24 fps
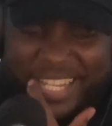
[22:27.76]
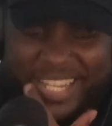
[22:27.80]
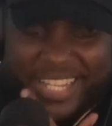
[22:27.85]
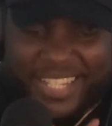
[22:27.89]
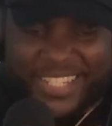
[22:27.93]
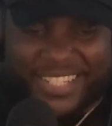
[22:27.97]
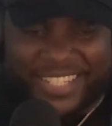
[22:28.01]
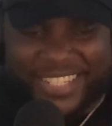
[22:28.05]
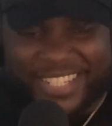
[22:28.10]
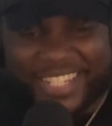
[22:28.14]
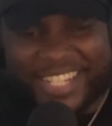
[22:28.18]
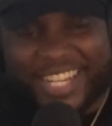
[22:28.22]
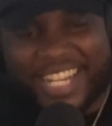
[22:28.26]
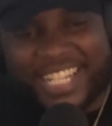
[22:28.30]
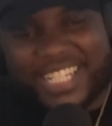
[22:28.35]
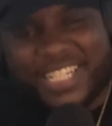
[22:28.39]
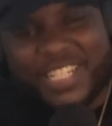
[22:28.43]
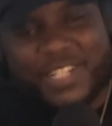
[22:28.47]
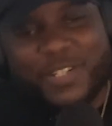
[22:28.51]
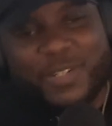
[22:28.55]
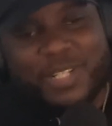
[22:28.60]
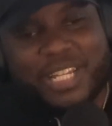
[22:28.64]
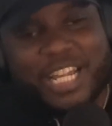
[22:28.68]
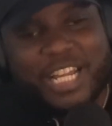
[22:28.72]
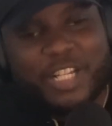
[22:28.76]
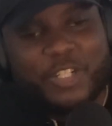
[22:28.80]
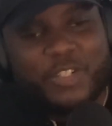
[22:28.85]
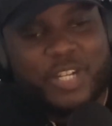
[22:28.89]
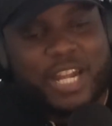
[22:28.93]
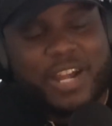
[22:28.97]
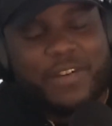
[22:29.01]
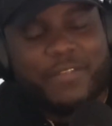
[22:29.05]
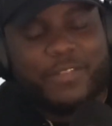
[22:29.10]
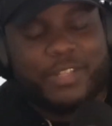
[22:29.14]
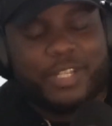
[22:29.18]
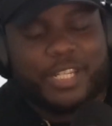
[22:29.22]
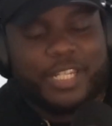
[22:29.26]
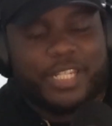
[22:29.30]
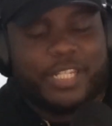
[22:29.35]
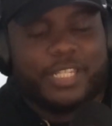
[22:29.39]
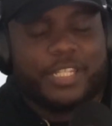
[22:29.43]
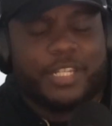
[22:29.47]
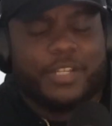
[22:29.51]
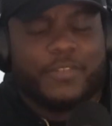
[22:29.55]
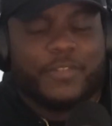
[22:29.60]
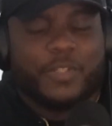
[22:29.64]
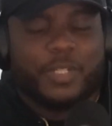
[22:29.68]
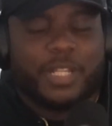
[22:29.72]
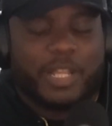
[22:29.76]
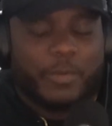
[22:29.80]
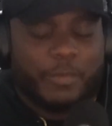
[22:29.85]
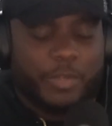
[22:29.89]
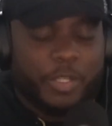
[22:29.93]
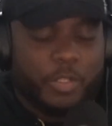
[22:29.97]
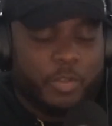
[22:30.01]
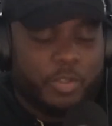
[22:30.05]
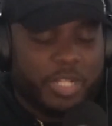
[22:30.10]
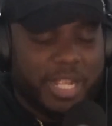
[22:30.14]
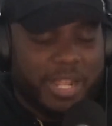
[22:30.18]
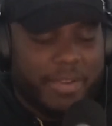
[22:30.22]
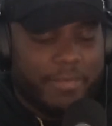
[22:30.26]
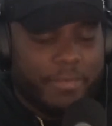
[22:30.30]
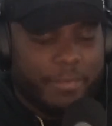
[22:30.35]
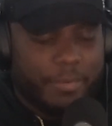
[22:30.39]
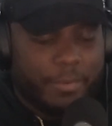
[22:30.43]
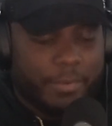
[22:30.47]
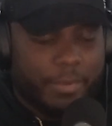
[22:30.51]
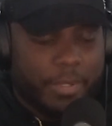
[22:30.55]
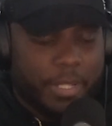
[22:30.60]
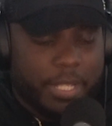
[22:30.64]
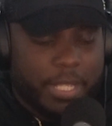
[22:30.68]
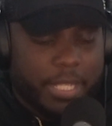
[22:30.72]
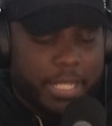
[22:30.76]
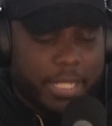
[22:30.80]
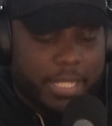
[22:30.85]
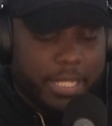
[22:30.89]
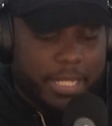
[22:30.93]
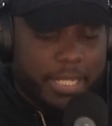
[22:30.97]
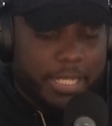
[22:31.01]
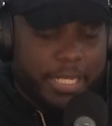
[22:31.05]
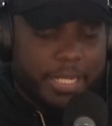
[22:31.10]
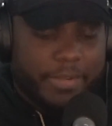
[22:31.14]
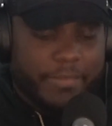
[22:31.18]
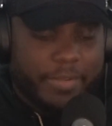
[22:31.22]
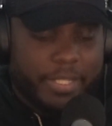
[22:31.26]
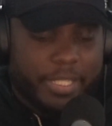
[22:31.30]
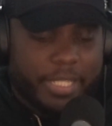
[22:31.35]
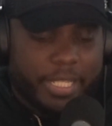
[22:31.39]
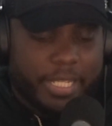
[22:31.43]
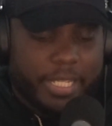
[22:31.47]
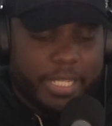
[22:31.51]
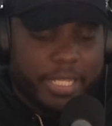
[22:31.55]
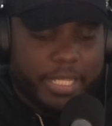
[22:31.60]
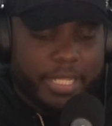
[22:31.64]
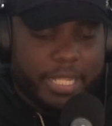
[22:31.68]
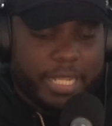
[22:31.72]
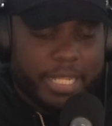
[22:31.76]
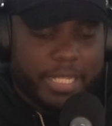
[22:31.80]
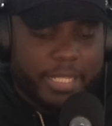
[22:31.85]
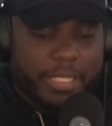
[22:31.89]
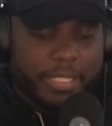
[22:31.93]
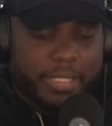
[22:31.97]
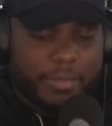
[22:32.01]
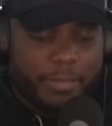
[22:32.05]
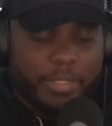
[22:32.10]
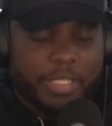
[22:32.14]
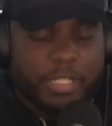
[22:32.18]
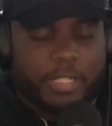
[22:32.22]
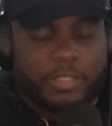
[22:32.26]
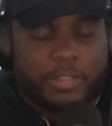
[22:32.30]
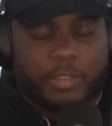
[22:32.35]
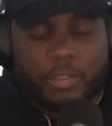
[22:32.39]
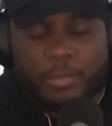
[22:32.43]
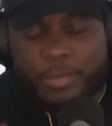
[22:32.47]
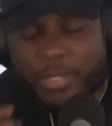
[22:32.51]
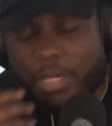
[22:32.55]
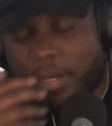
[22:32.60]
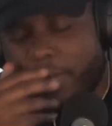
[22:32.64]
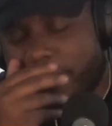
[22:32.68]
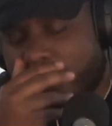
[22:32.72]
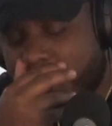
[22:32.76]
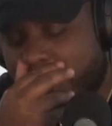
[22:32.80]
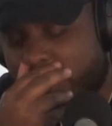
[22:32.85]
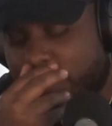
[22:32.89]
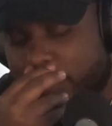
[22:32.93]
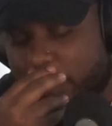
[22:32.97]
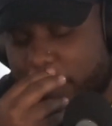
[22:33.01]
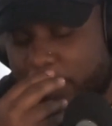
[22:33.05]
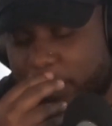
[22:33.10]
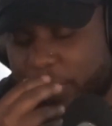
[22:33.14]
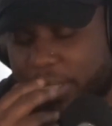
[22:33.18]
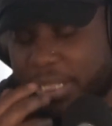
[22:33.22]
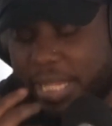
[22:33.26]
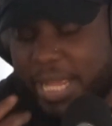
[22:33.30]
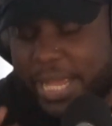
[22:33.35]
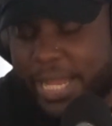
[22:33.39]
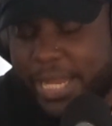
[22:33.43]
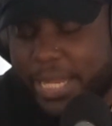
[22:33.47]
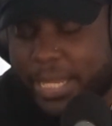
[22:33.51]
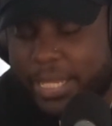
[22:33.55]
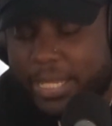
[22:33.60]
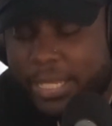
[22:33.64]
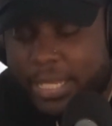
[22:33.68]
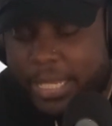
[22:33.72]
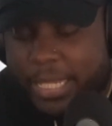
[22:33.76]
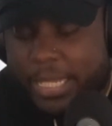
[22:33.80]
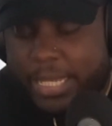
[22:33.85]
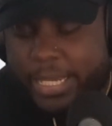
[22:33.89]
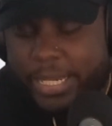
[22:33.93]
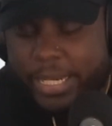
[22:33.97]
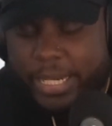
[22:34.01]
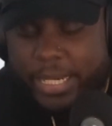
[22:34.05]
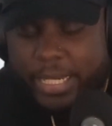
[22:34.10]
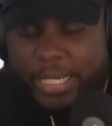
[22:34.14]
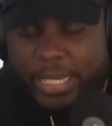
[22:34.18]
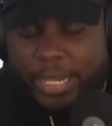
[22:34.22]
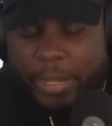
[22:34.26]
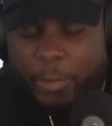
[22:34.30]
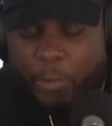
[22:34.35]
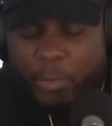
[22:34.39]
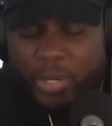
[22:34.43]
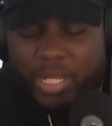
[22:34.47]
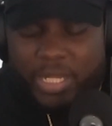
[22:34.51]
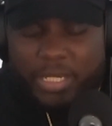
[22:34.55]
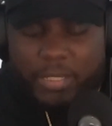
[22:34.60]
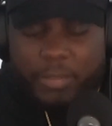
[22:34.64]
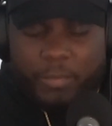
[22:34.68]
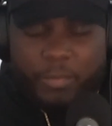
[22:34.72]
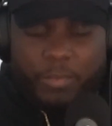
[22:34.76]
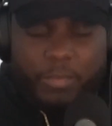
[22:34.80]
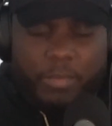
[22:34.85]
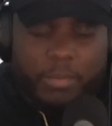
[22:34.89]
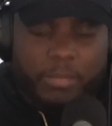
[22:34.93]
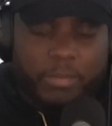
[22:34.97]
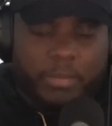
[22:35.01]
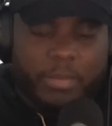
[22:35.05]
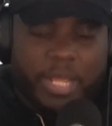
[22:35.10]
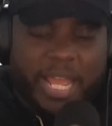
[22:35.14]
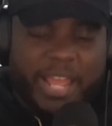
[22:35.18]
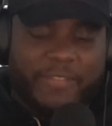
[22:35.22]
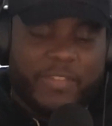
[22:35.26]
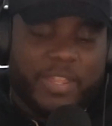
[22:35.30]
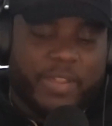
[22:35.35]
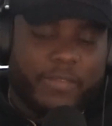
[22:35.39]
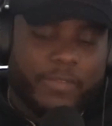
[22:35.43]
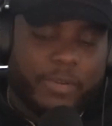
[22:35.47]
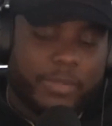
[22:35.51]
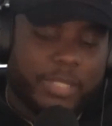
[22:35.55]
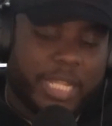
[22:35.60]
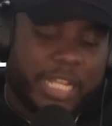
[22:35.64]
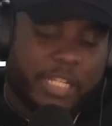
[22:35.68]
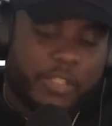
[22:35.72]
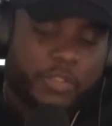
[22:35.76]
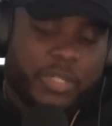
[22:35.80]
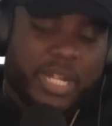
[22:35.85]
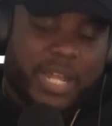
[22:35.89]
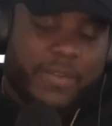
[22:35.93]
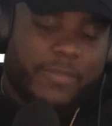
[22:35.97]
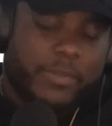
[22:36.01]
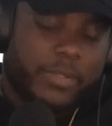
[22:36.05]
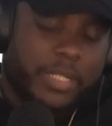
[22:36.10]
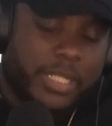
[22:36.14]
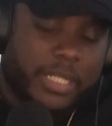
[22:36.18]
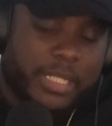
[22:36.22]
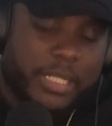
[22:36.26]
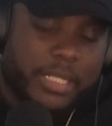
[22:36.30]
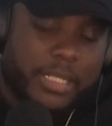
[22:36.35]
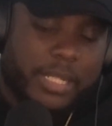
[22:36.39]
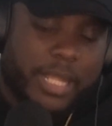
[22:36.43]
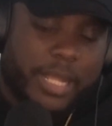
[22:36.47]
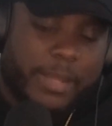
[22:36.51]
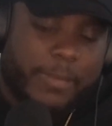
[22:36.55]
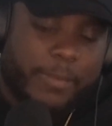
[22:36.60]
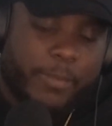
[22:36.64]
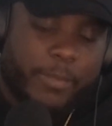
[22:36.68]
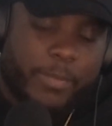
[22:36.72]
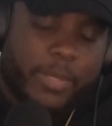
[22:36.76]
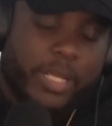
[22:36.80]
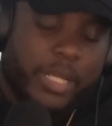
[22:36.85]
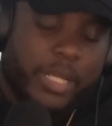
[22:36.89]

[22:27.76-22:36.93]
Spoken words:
Yeah, and I see you like traveling and stuff. So like when you travel and everything, like we talked a little bit off camera, but like, what have you ever like traveled and like